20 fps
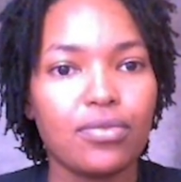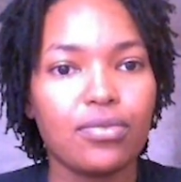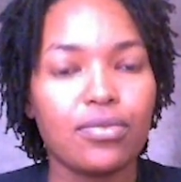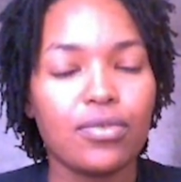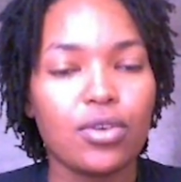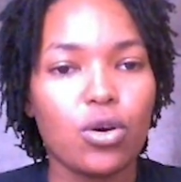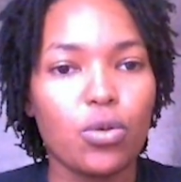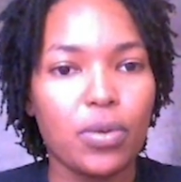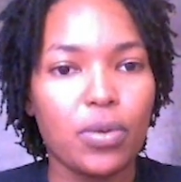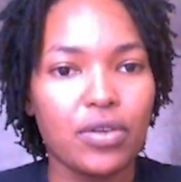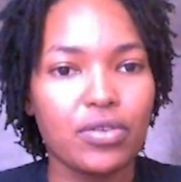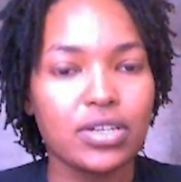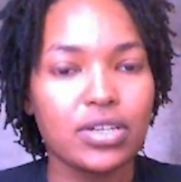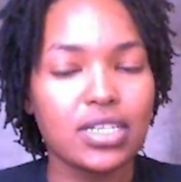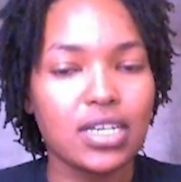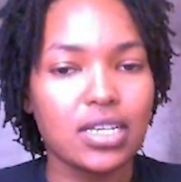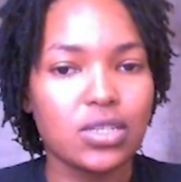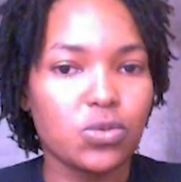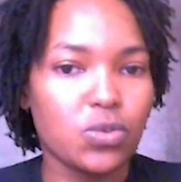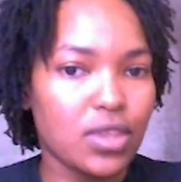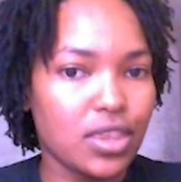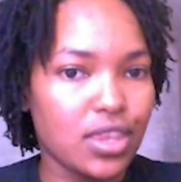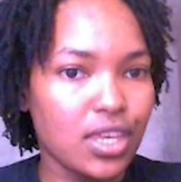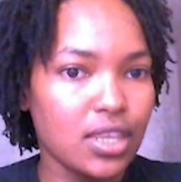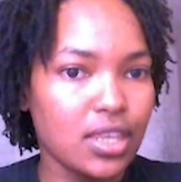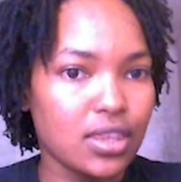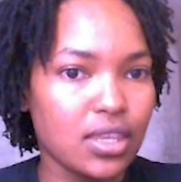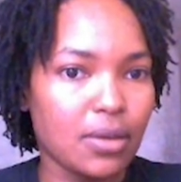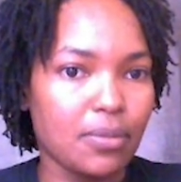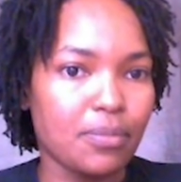operators within
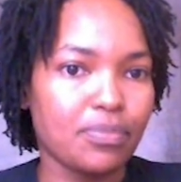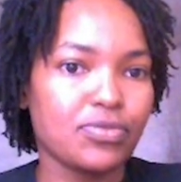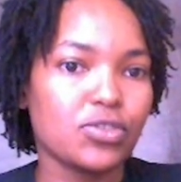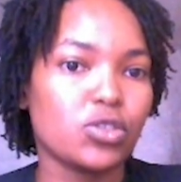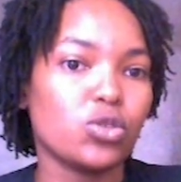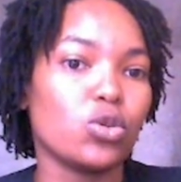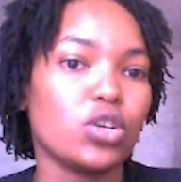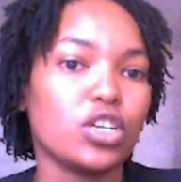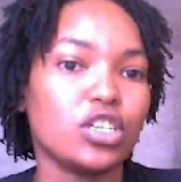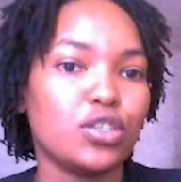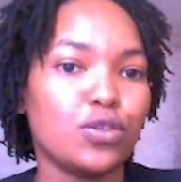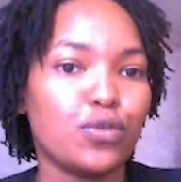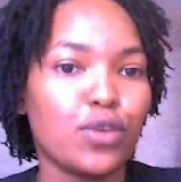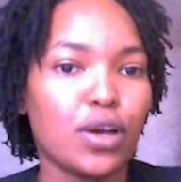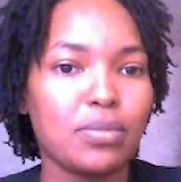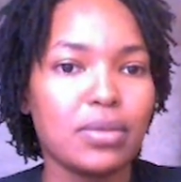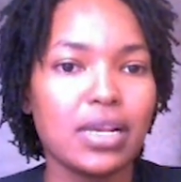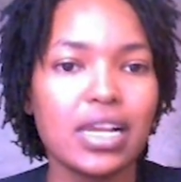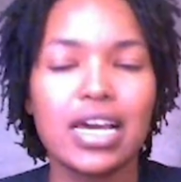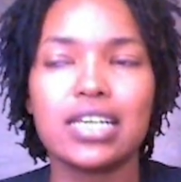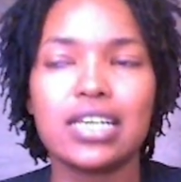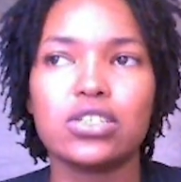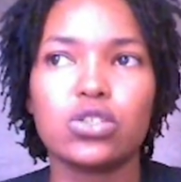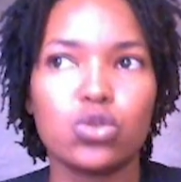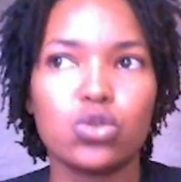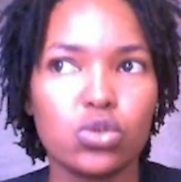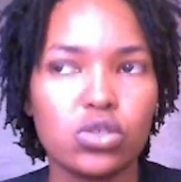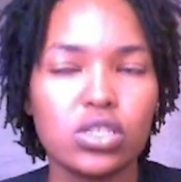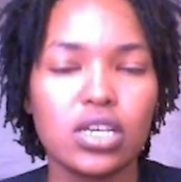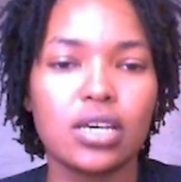them. So each family has two
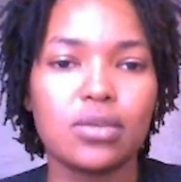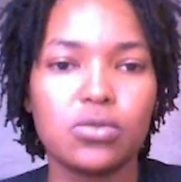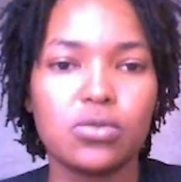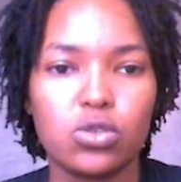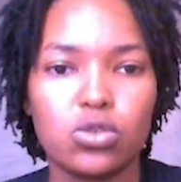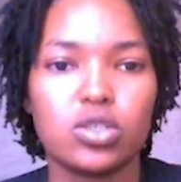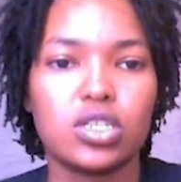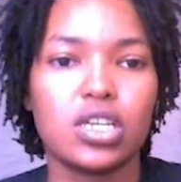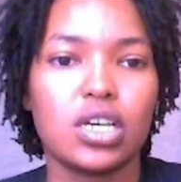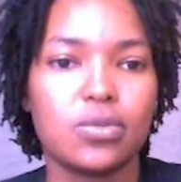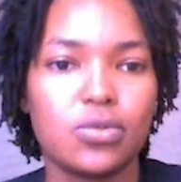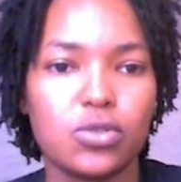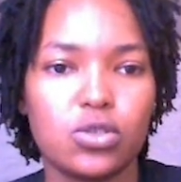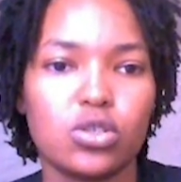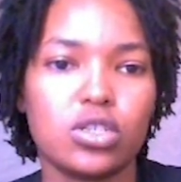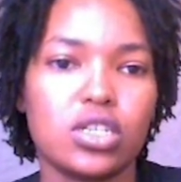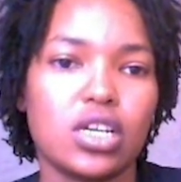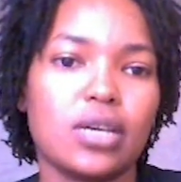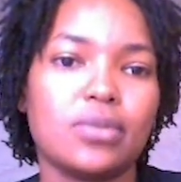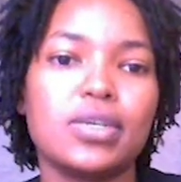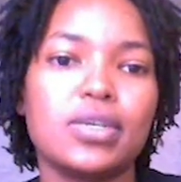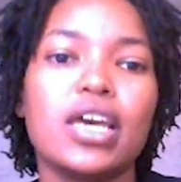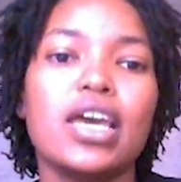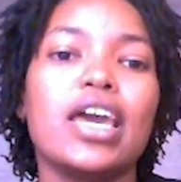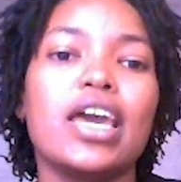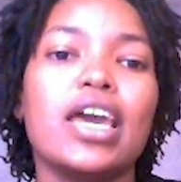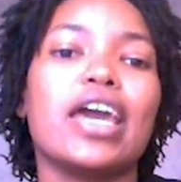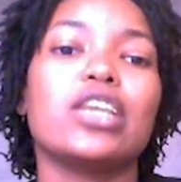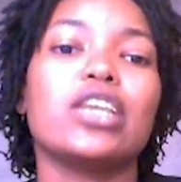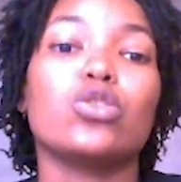types,
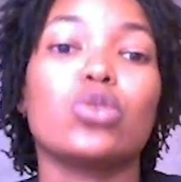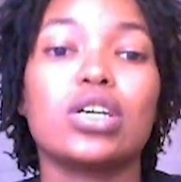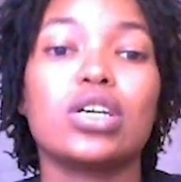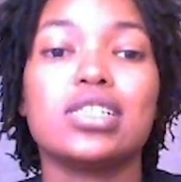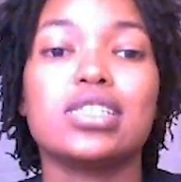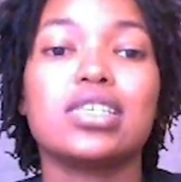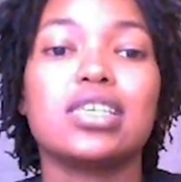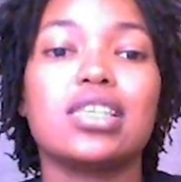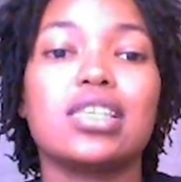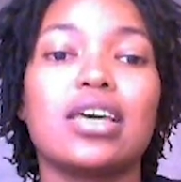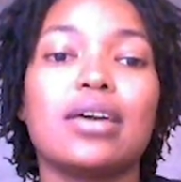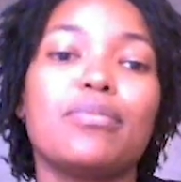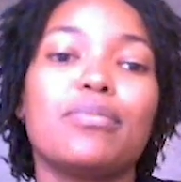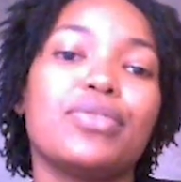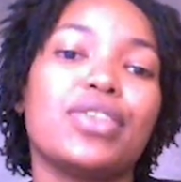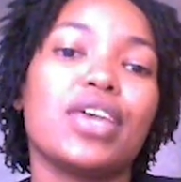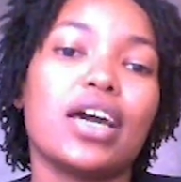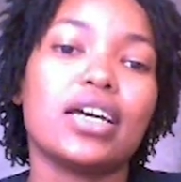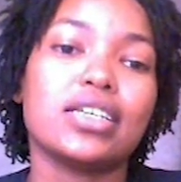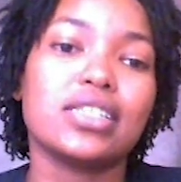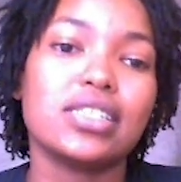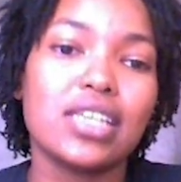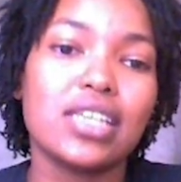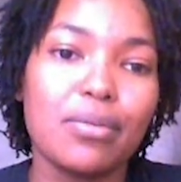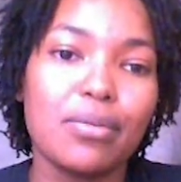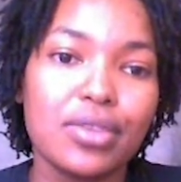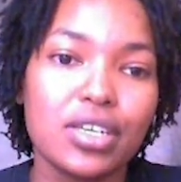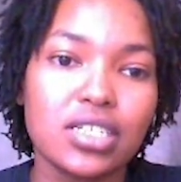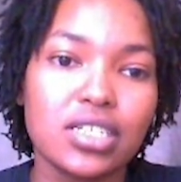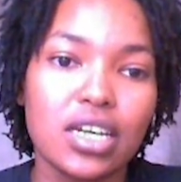and you can see them. There are some
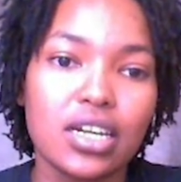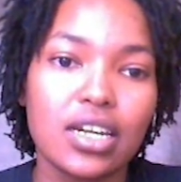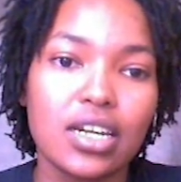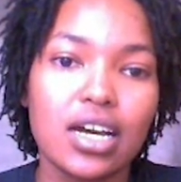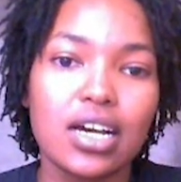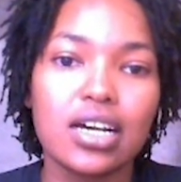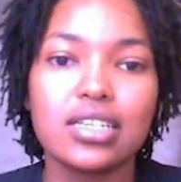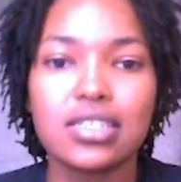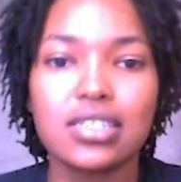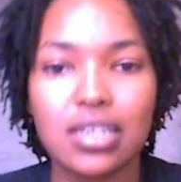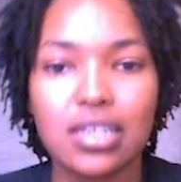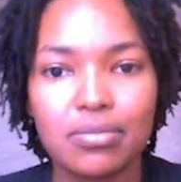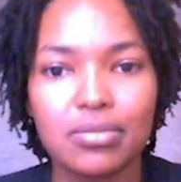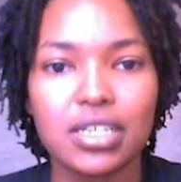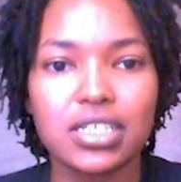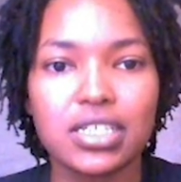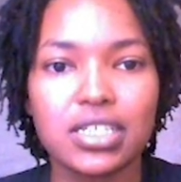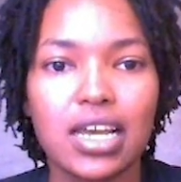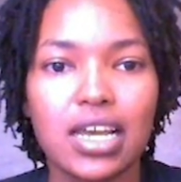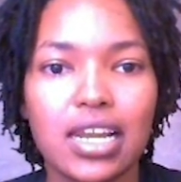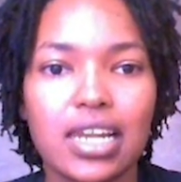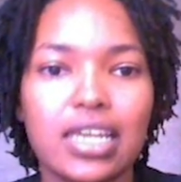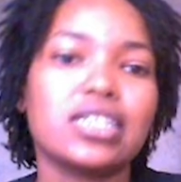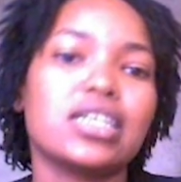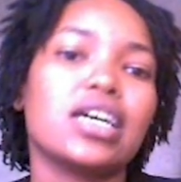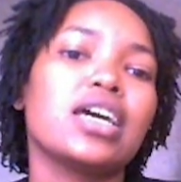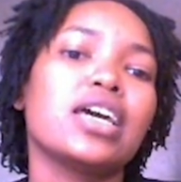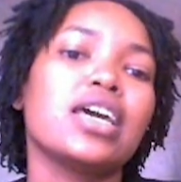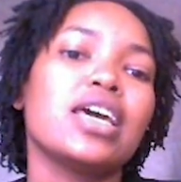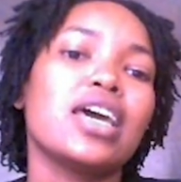that are darker, some that are lighter.
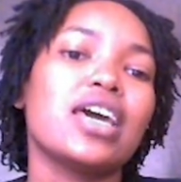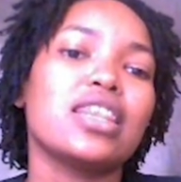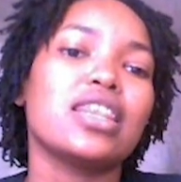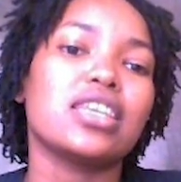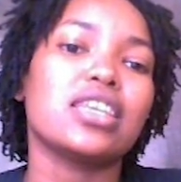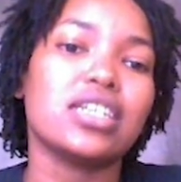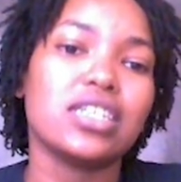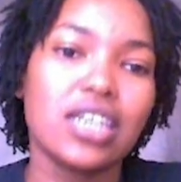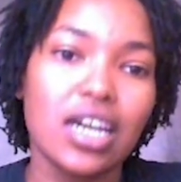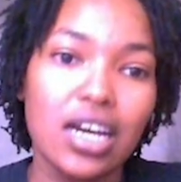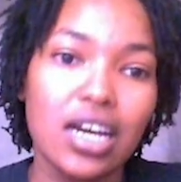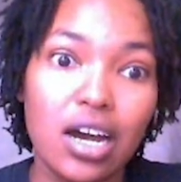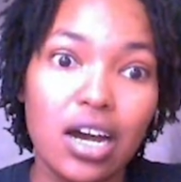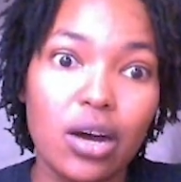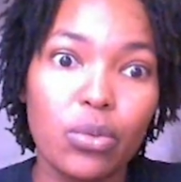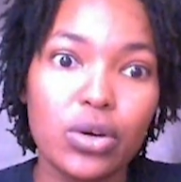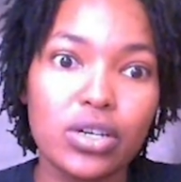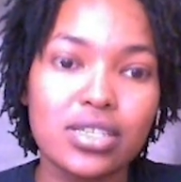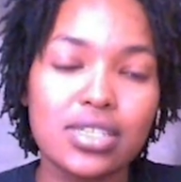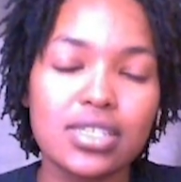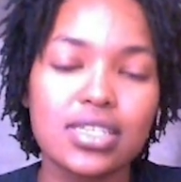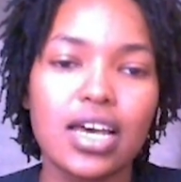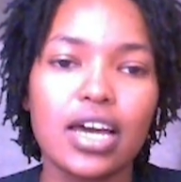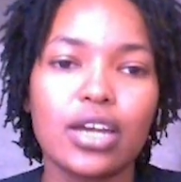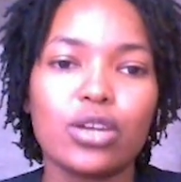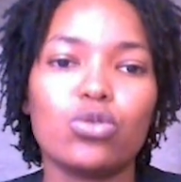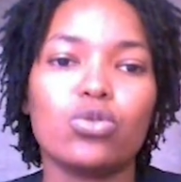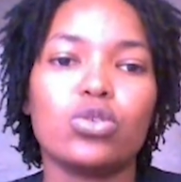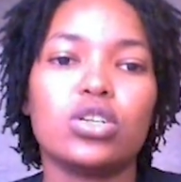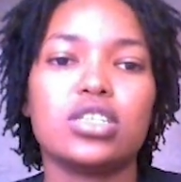The darker ones are
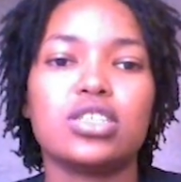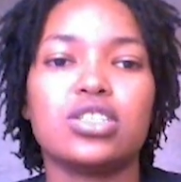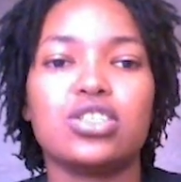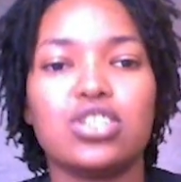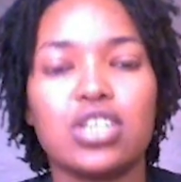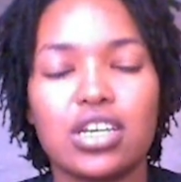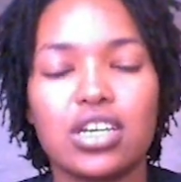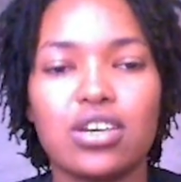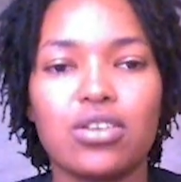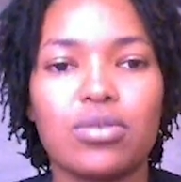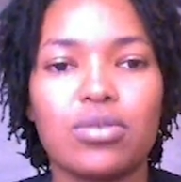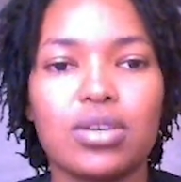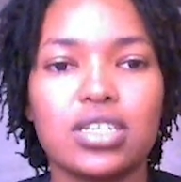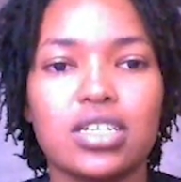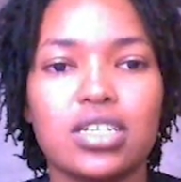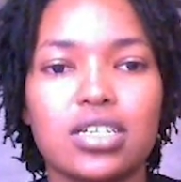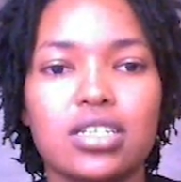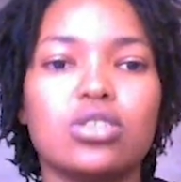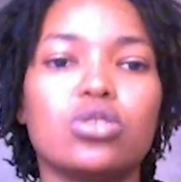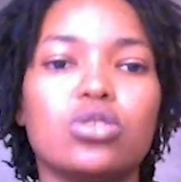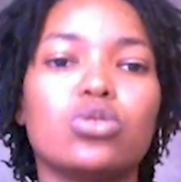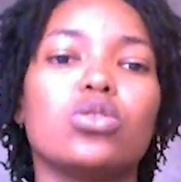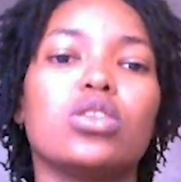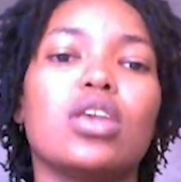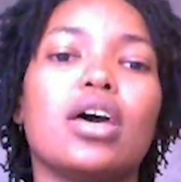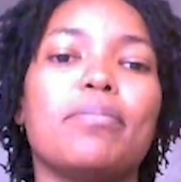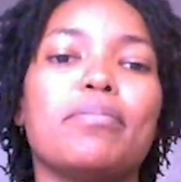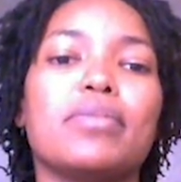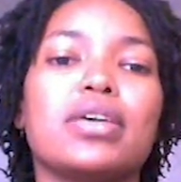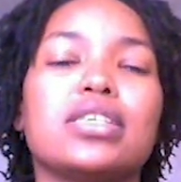known as generators, so that
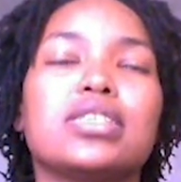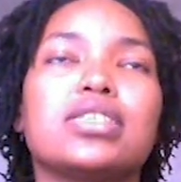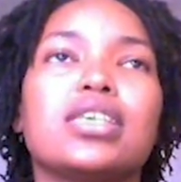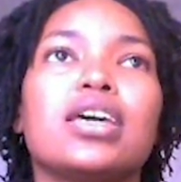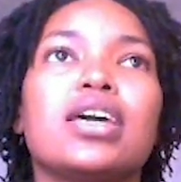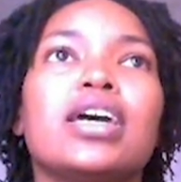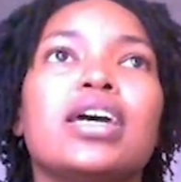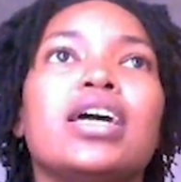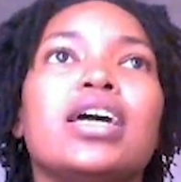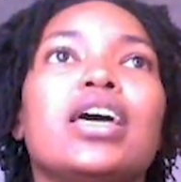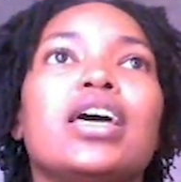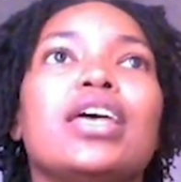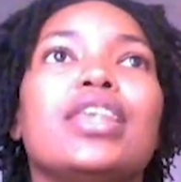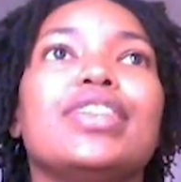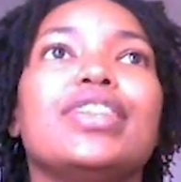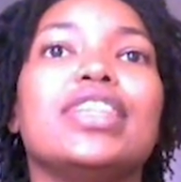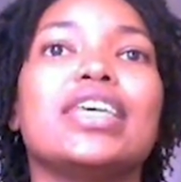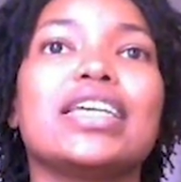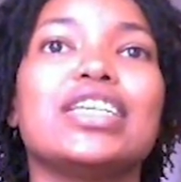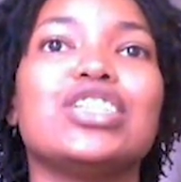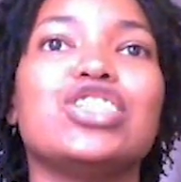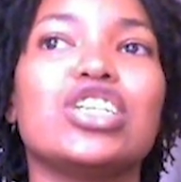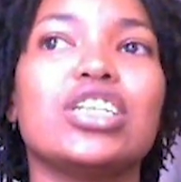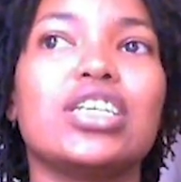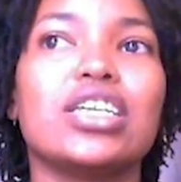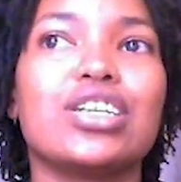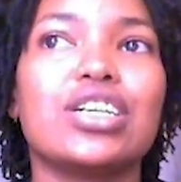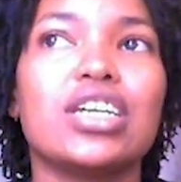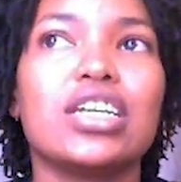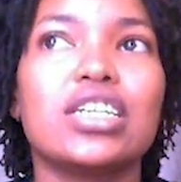means they
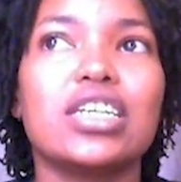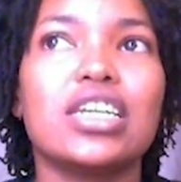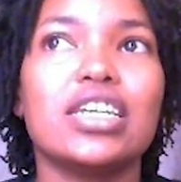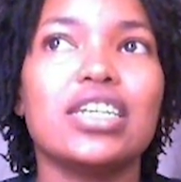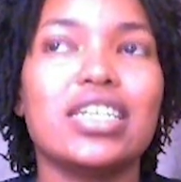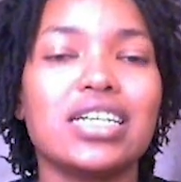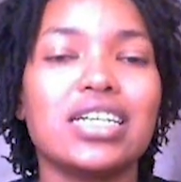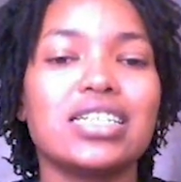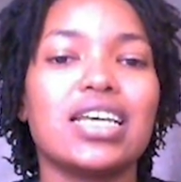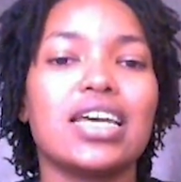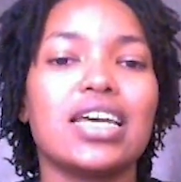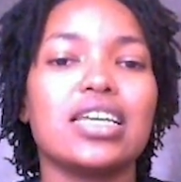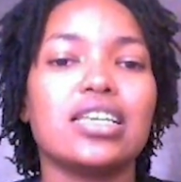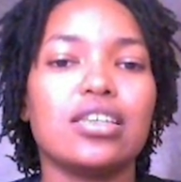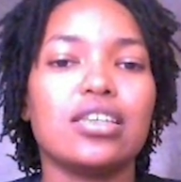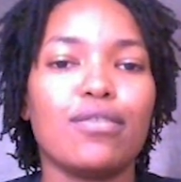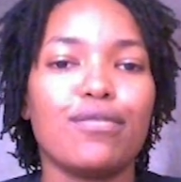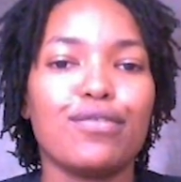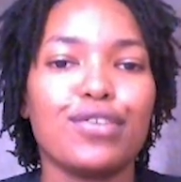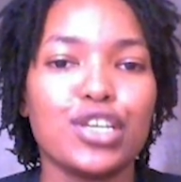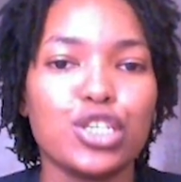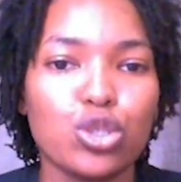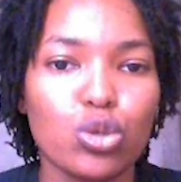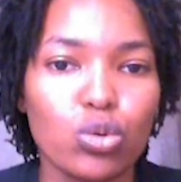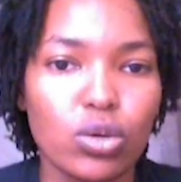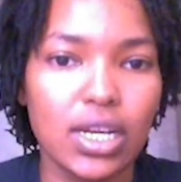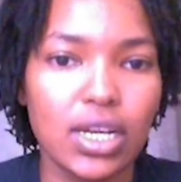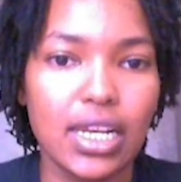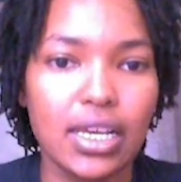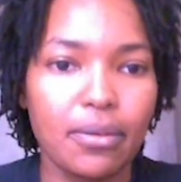generate data
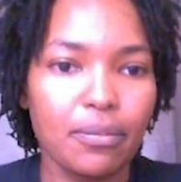individually.